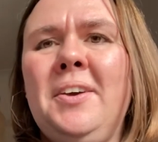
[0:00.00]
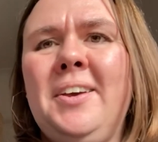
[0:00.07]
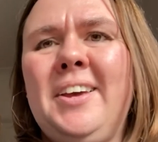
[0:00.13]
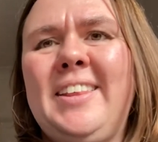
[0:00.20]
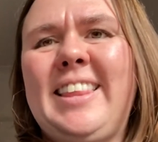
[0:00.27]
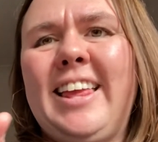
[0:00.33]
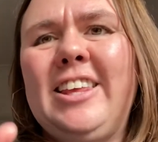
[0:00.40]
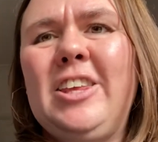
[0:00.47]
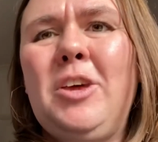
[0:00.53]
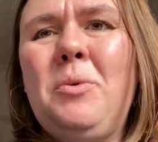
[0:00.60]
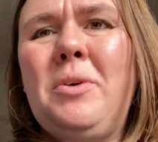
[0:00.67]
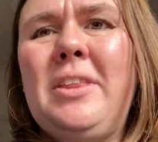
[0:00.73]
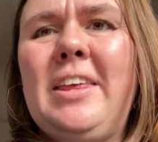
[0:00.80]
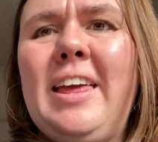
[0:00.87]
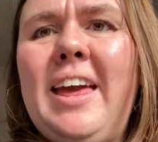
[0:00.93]
And that you
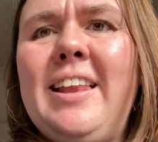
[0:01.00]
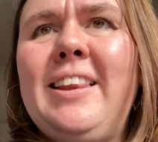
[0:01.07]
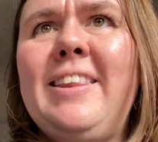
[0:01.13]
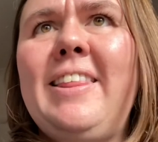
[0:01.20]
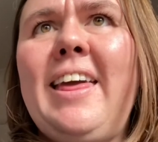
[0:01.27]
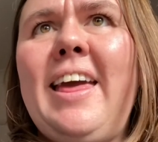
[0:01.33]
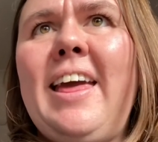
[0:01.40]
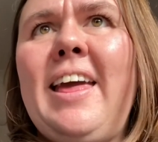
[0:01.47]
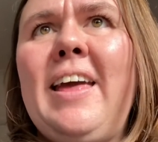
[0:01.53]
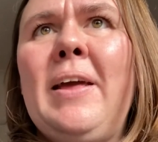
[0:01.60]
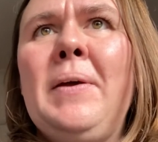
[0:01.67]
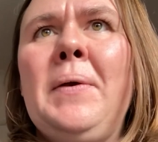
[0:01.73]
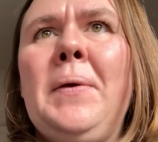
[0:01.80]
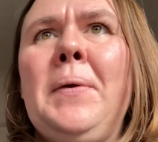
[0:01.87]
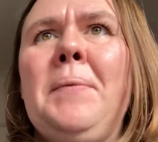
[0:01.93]
at the end there,
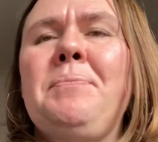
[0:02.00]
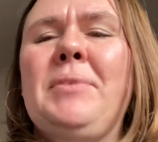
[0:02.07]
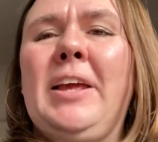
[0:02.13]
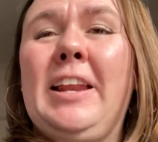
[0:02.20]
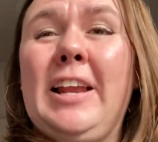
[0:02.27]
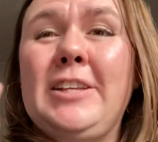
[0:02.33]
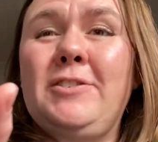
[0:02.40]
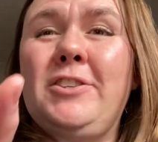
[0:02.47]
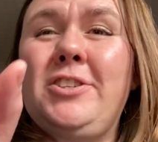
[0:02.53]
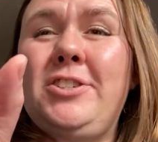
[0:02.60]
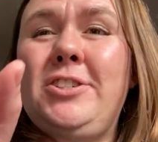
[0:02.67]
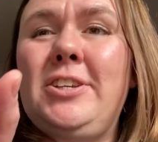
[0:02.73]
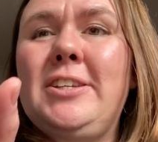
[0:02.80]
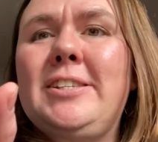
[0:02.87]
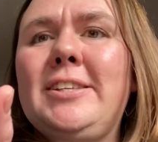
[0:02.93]
it lasts for
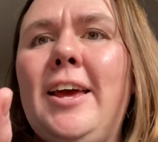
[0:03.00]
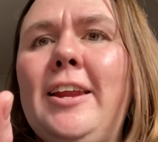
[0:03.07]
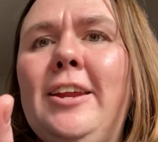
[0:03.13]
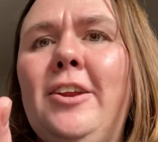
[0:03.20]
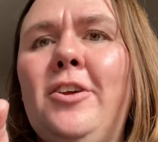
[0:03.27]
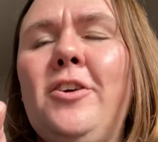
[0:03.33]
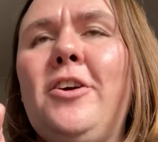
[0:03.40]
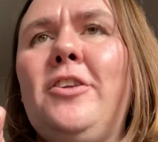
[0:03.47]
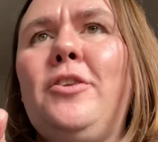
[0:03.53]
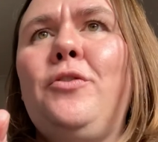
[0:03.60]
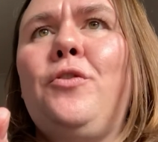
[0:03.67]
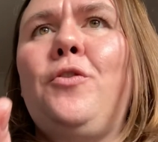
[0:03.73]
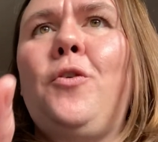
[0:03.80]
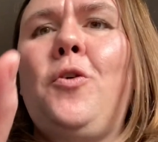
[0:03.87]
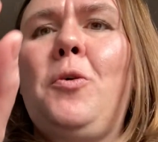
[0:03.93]
just slightly longer than
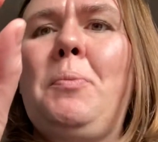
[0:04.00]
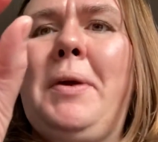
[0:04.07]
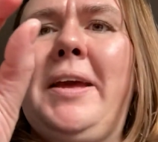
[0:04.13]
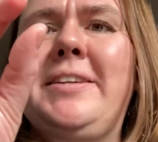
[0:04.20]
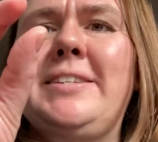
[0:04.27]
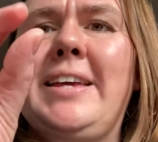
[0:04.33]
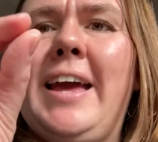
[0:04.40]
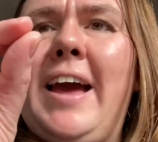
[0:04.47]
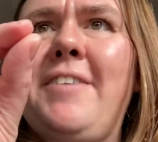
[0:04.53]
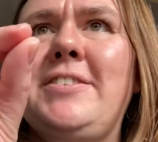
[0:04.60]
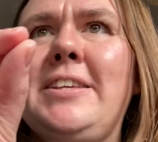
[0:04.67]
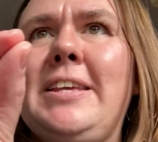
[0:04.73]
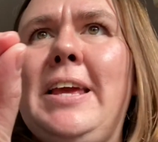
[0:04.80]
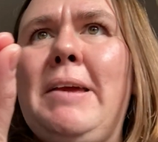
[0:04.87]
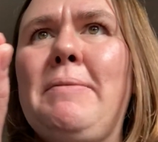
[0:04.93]
4 beats, so you have to
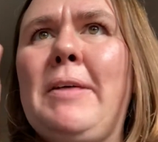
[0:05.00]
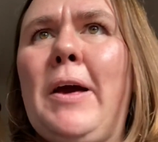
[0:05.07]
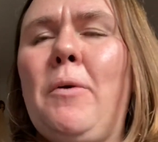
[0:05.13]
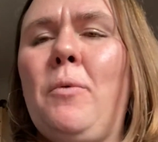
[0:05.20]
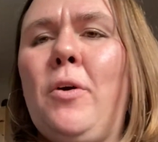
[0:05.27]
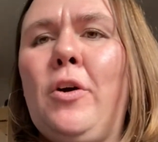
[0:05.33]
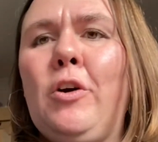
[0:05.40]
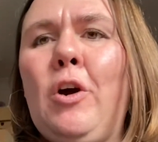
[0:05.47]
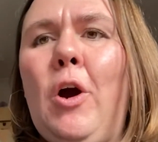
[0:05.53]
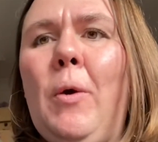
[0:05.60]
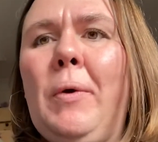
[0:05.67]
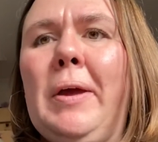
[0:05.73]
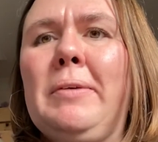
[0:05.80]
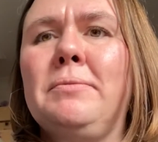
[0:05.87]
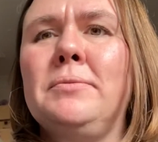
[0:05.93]
keep that one
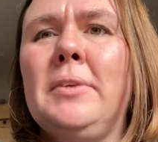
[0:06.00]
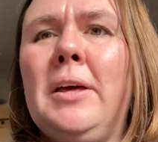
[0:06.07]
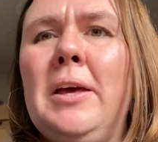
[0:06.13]
going.